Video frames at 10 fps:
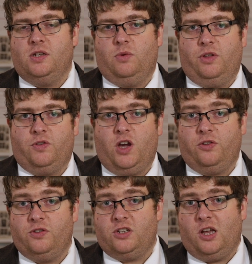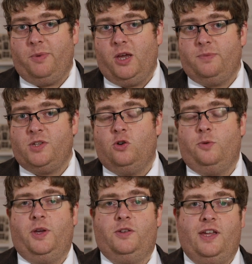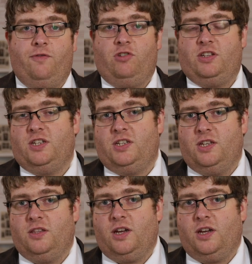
with garden suburbs in almost every city in the